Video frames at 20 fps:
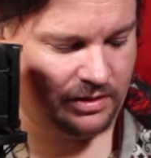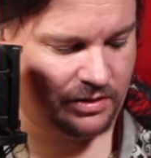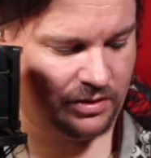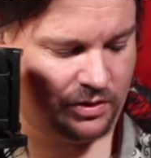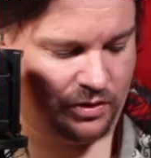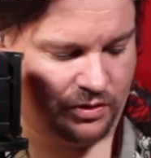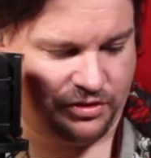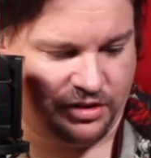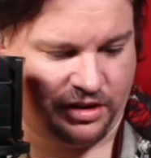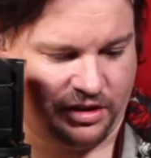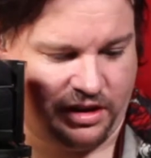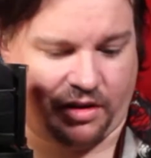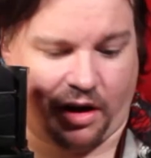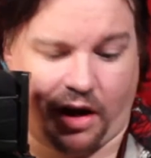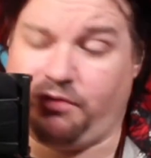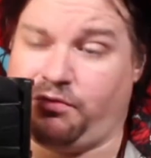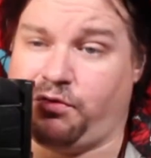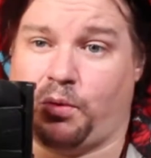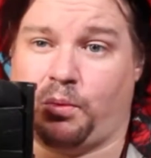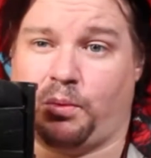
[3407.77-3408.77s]
Onto this. I
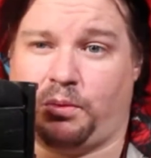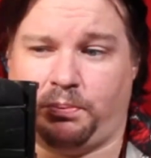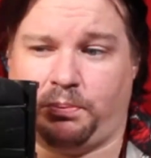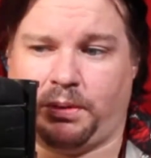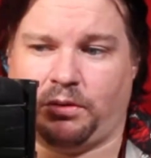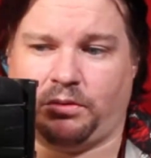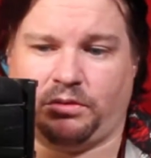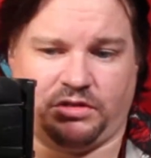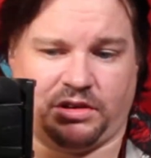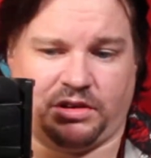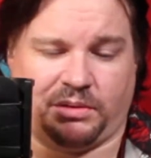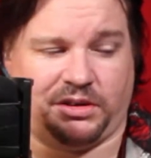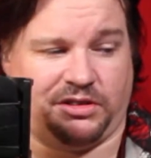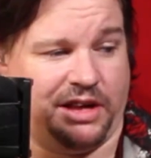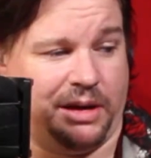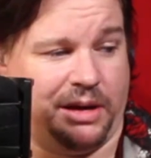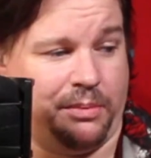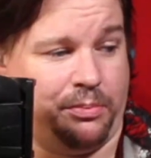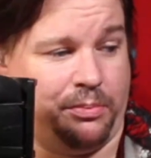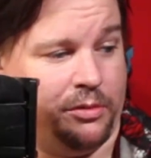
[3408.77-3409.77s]
thought we were building something
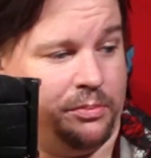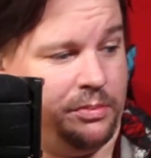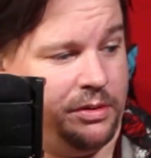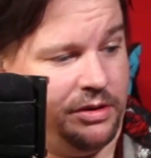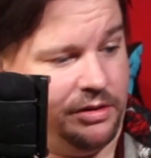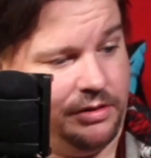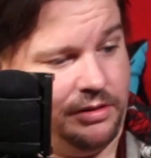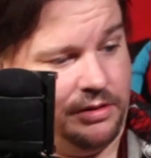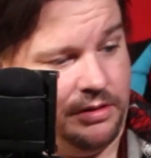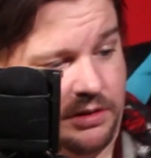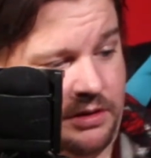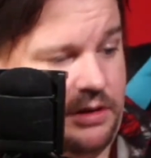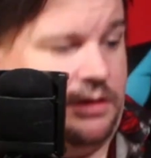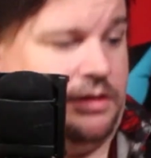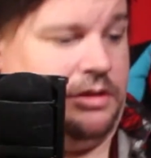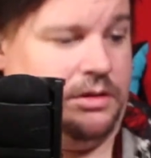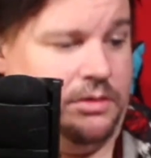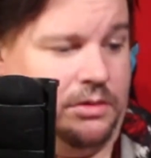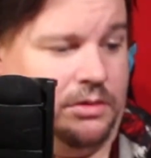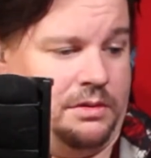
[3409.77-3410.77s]
separate, but
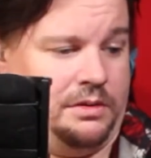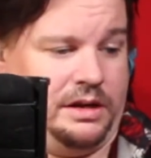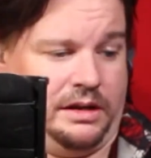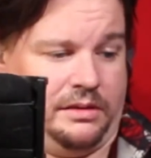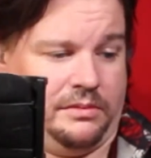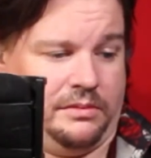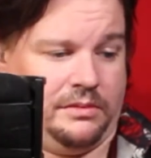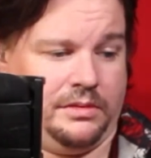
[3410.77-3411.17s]
hey.